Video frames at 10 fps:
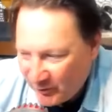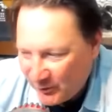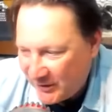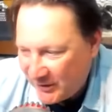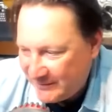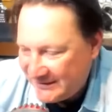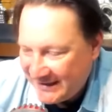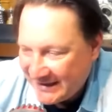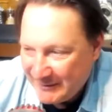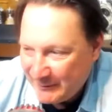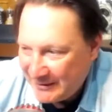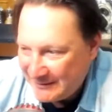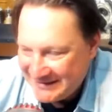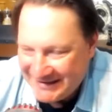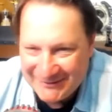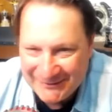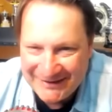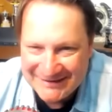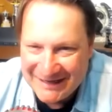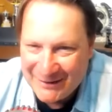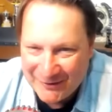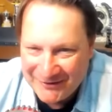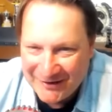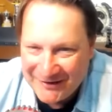coin that my dad got me when I was a kid really is not worth all that